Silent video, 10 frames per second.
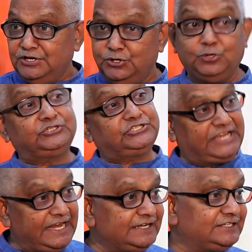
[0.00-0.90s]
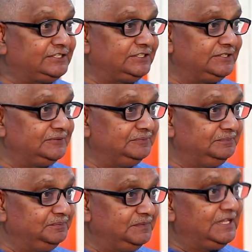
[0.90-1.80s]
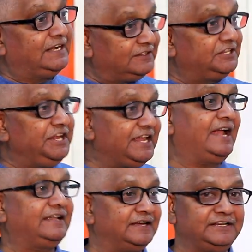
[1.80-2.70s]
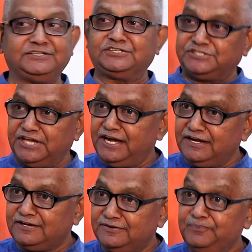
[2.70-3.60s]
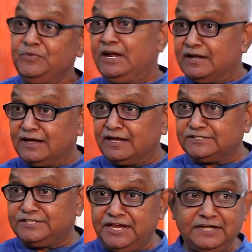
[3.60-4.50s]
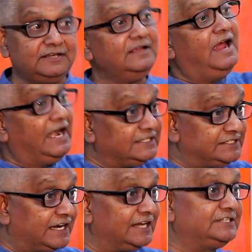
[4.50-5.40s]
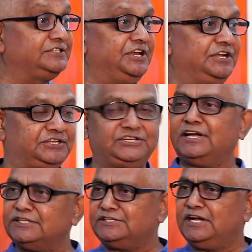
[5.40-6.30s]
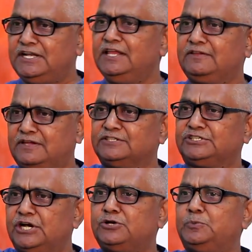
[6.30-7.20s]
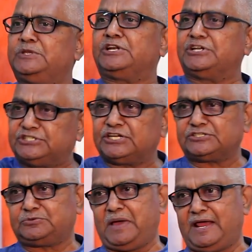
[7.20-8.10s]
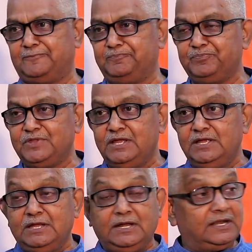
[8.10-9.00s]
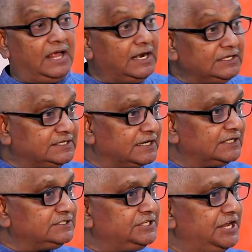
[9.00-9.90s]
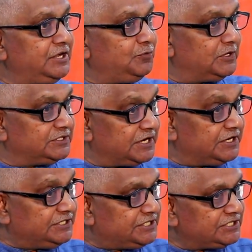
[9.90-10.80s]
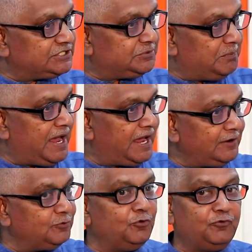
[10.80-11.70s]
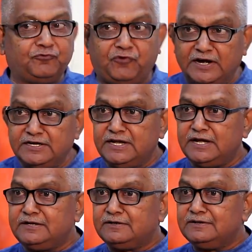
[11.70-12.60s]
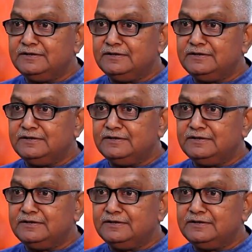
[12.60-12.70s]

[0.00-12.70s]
Seths, there are three categories: Seth, Nagar Seth and Jagat Seth. Jagat Seth is considered to be the richest man. Lala Jagat Seth was the richest man who funded